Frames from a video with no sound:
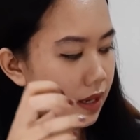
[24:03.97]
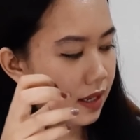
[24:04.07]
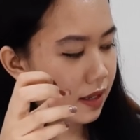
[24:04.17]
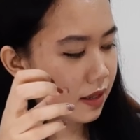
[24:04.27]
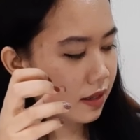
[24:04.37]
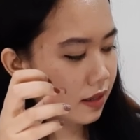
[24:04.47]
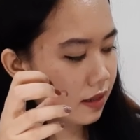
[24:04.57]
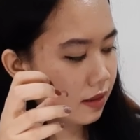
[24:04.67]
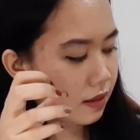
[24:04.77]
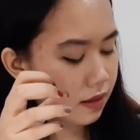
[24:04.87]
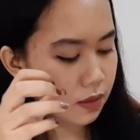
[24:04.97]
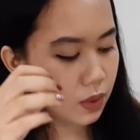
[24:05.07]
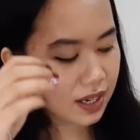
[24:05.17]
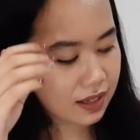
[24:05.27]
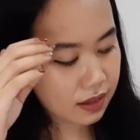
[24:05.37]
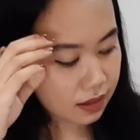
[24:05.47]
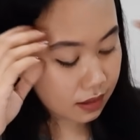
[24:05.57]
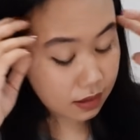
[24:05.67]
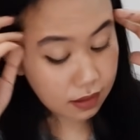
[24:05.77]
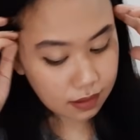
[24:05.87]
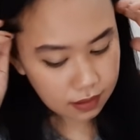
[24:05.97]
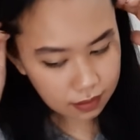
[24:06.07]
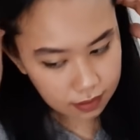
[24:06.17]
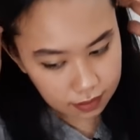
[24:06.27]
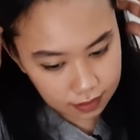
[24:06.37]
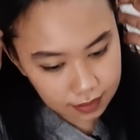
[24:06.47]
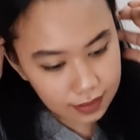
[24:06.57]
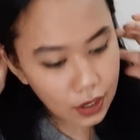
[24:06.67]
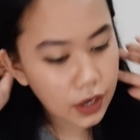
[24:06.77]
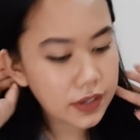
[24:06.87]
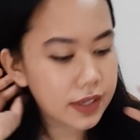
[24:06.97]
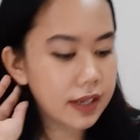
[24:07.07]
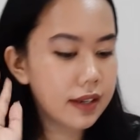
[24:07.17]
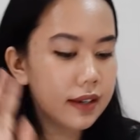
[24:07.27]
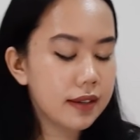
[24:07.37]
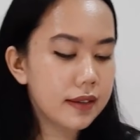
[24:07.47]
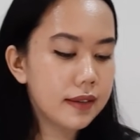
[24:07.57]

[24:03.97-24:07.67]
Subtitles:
It's quite toxic.